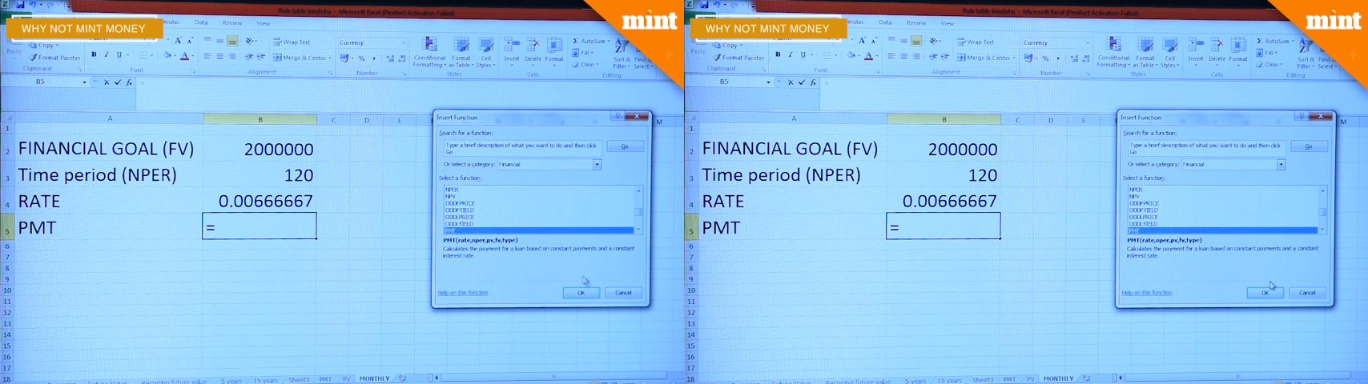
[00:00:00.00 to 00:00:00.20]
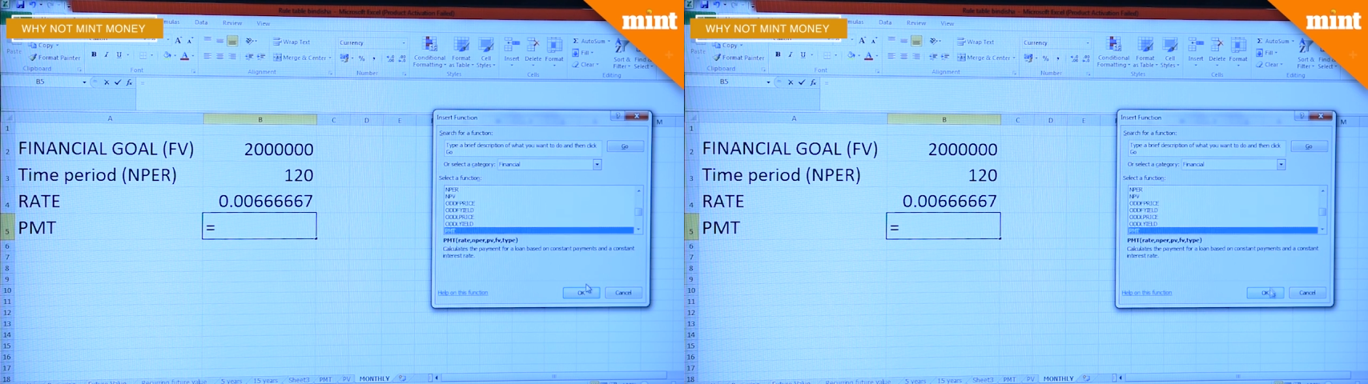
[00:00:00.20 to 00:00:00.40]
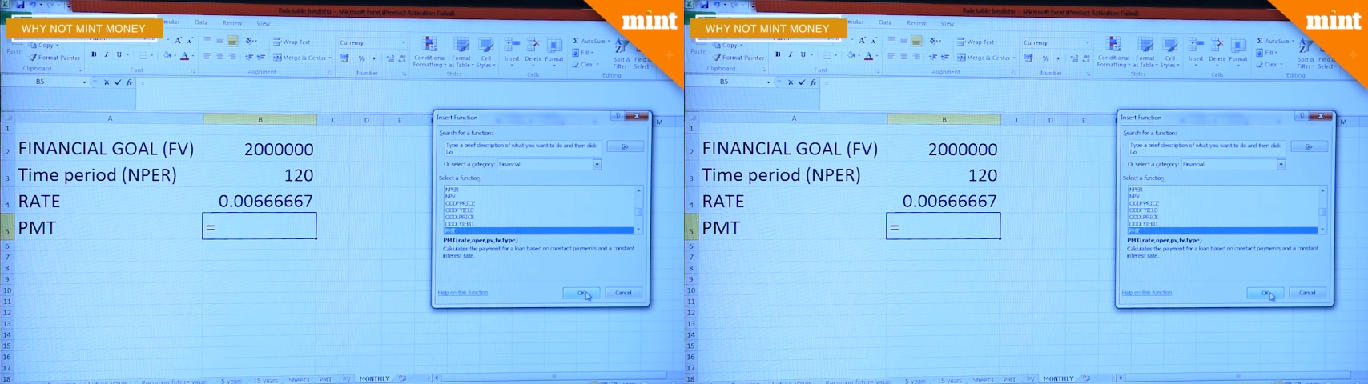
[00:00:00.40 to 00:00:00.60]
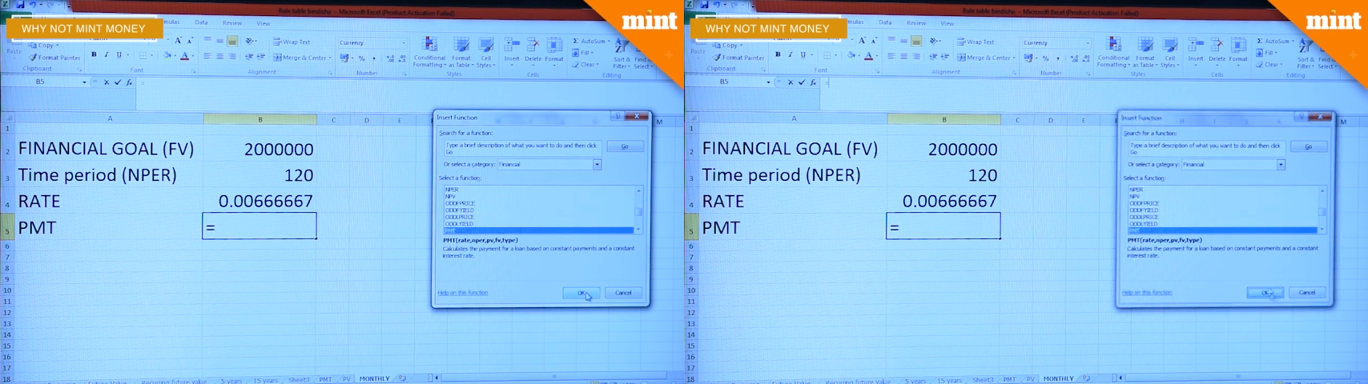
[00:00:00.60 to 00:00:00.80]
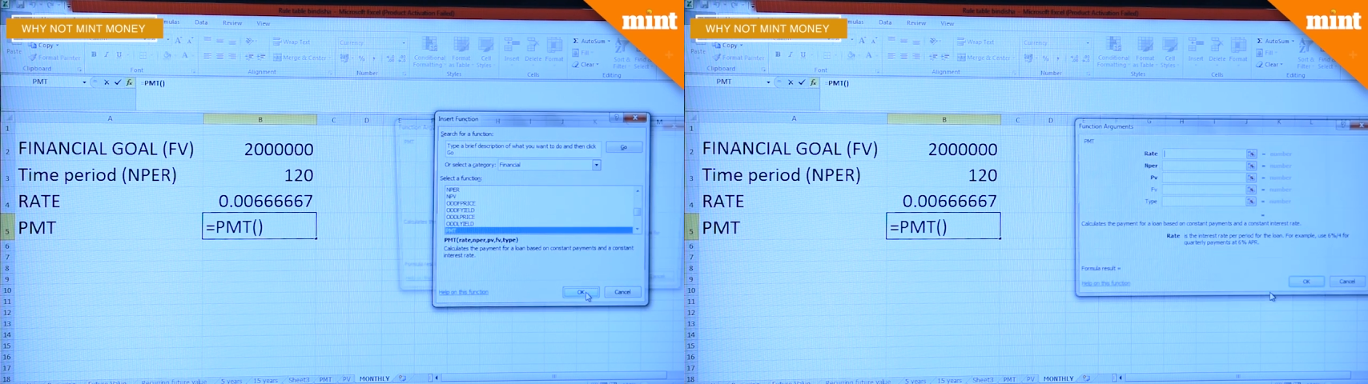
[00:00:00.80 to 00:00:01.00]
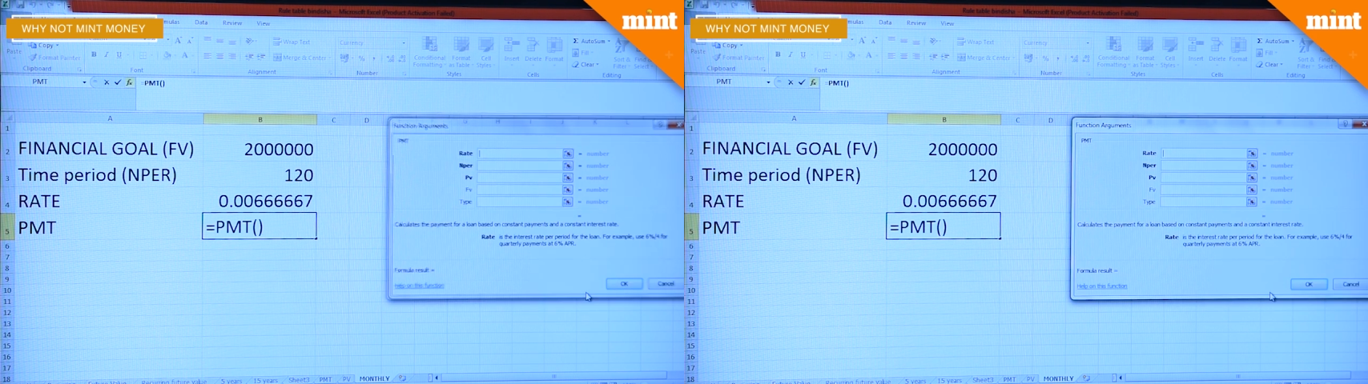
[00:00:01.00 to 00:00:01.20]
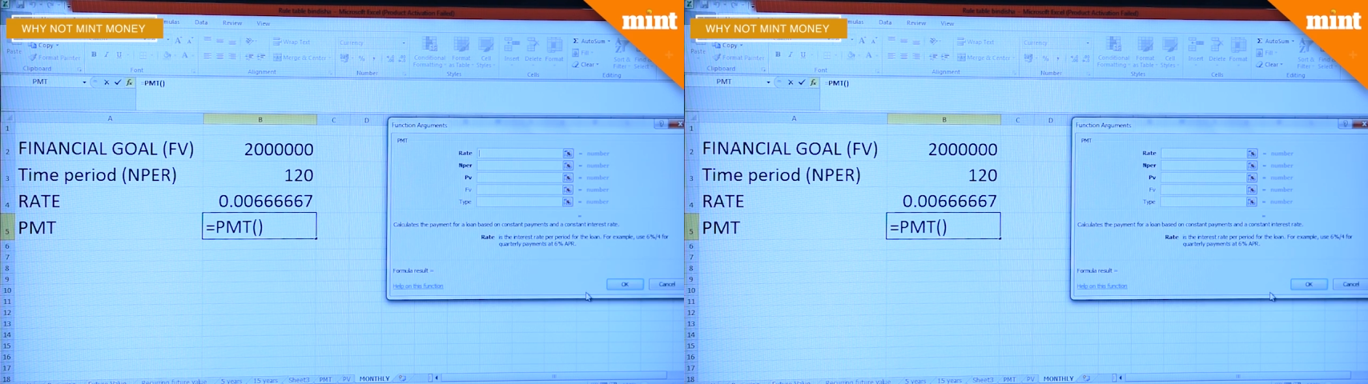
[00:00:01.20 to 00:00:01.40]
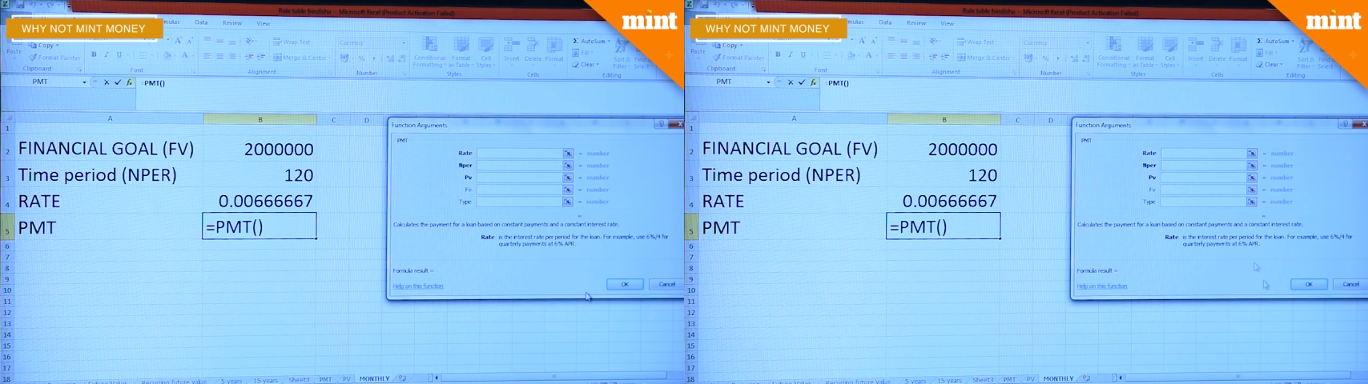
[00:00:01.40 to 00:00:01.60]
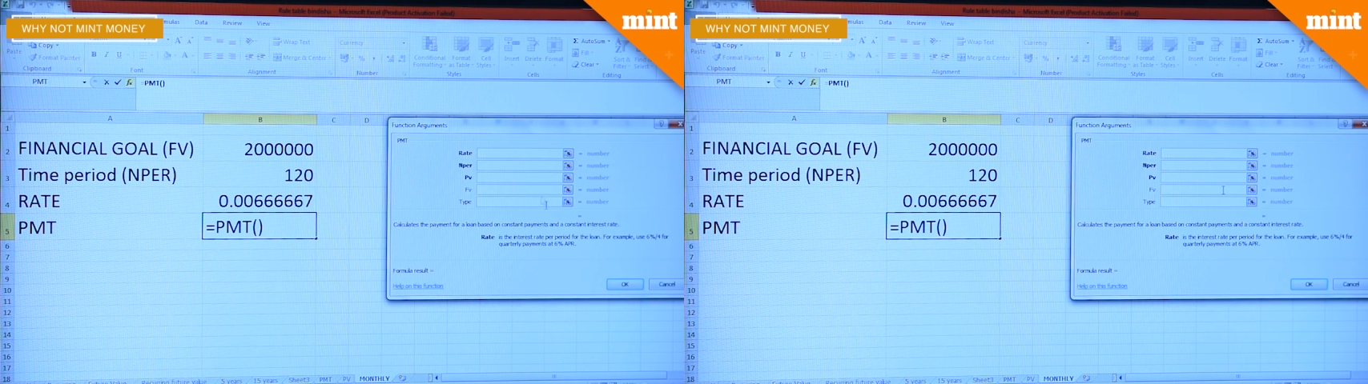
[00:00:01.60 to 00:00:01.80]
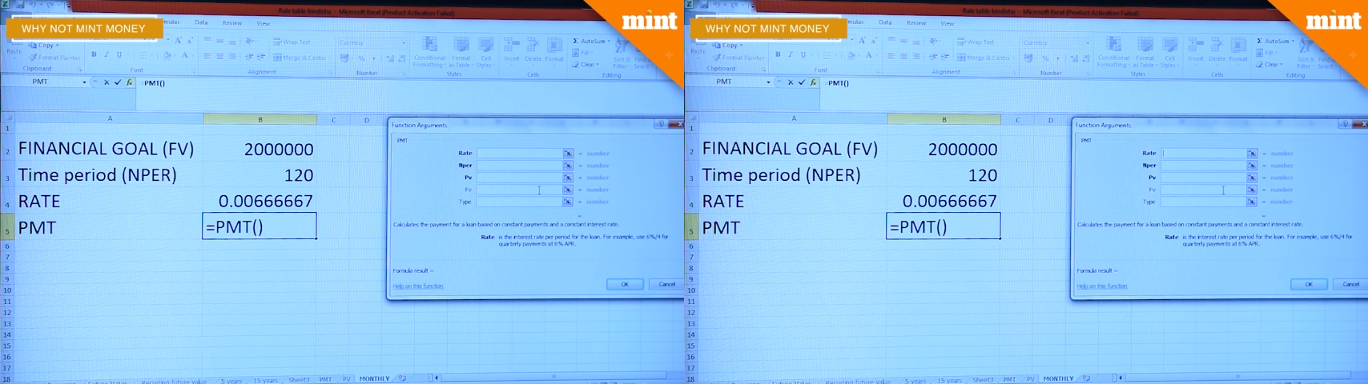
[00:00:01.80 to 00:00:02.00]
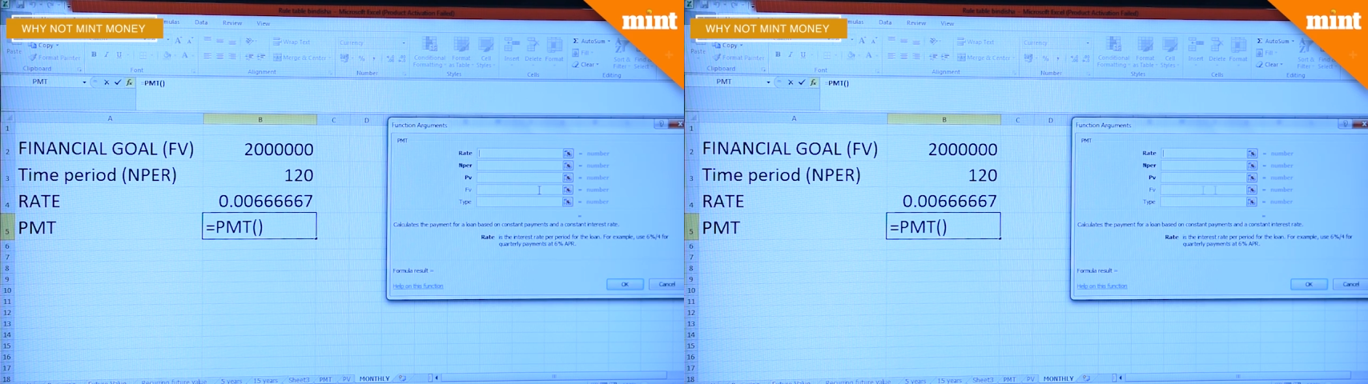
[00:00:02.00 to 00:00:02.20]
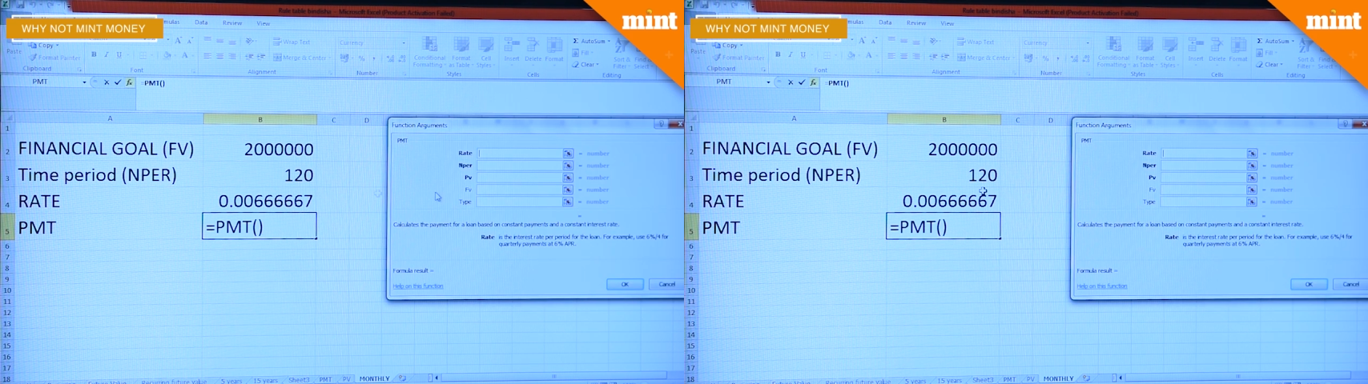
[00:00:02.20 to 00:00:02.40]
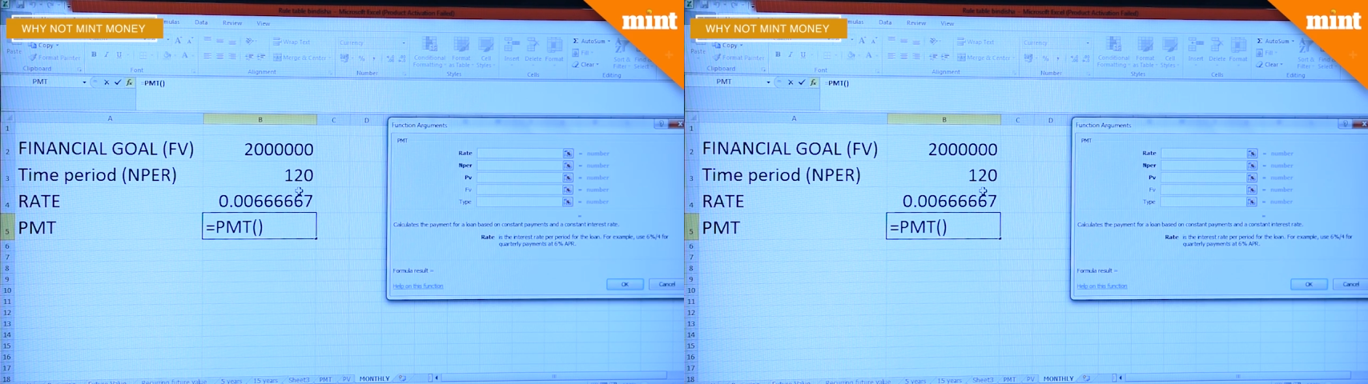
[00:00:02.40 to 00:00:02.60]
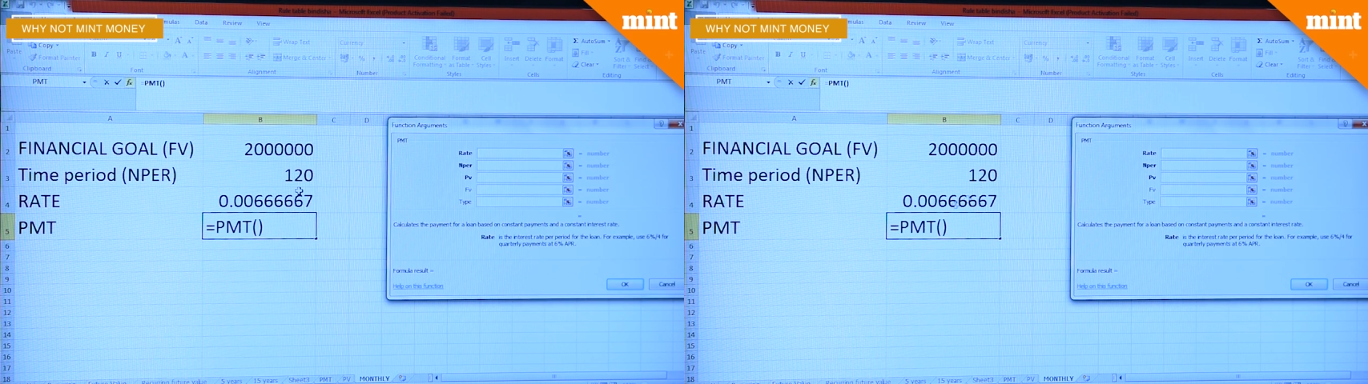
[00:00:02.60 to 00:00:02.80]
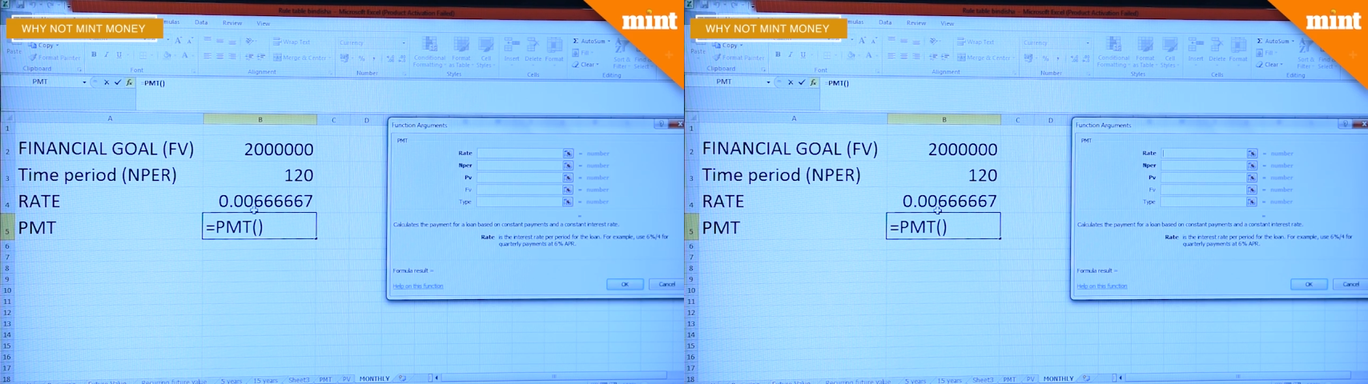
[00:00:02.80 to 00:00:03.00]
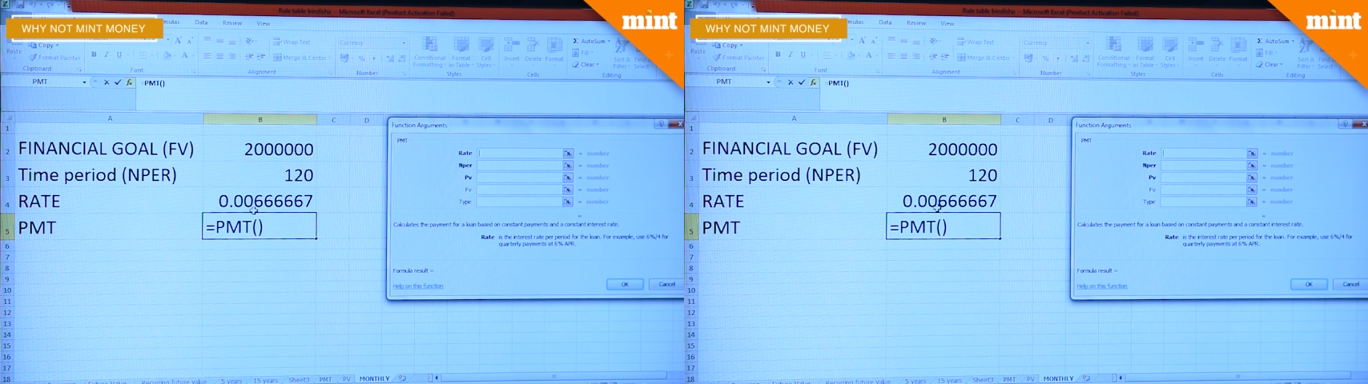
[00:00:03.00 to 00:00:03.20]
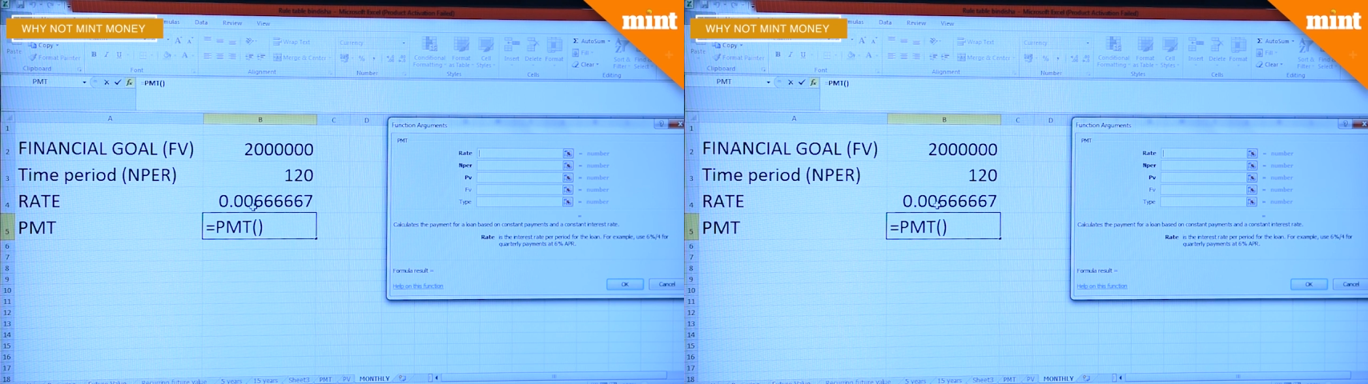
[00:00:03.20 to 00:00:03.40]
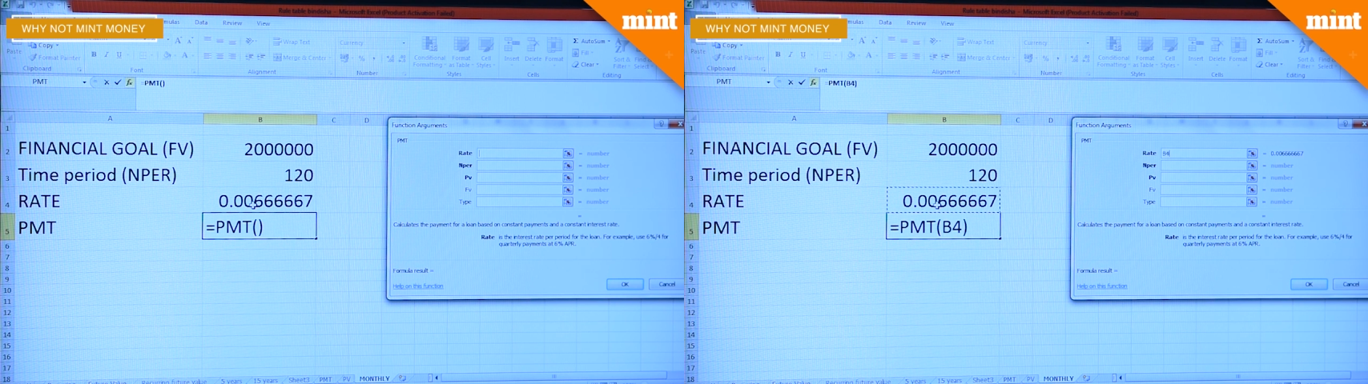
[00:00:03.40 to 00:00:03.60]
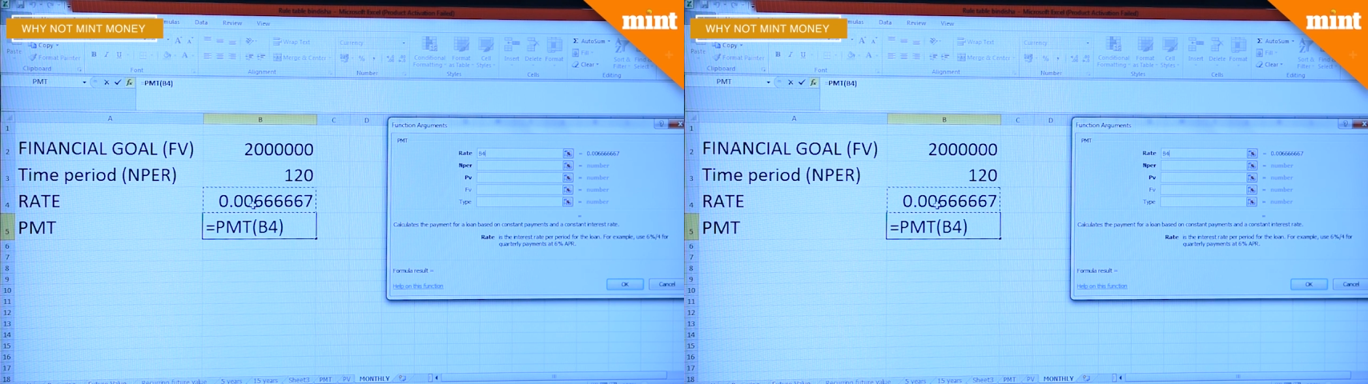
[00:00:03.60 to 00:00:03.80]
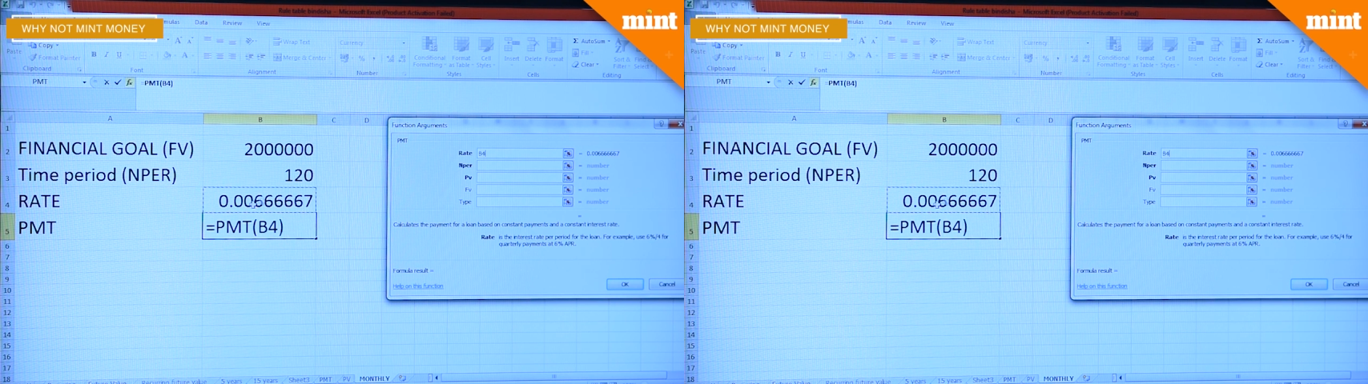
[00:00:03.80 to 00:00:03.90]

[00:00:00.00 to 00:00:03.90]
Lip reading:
[unreadable: no face in view]